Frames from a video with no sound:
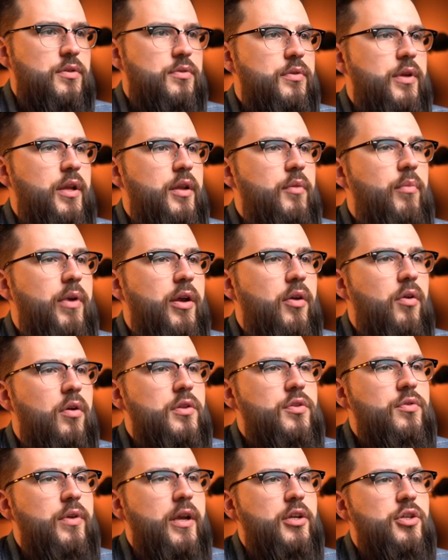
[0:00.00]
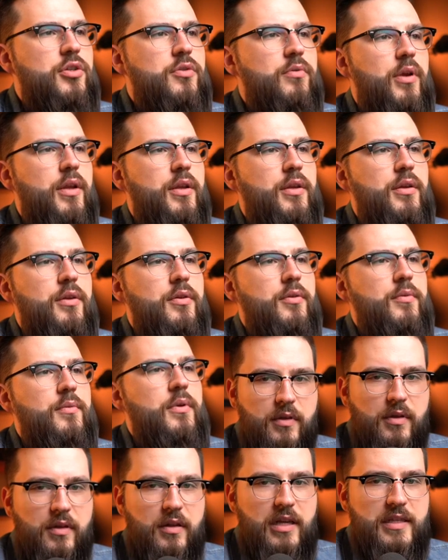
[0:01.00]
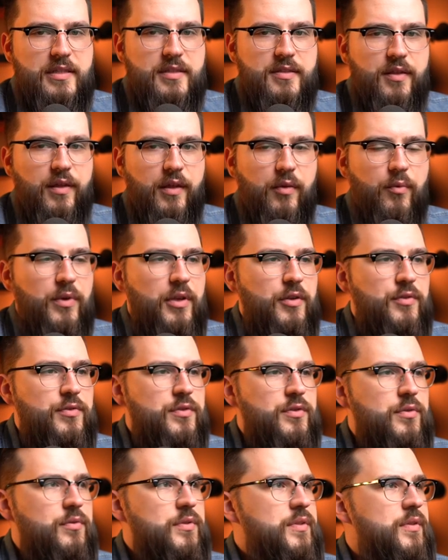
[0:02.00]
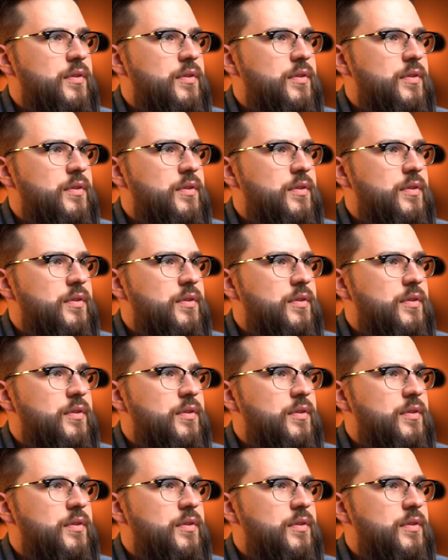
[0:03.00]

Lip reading: created my call to action right here. The last thing we need to do is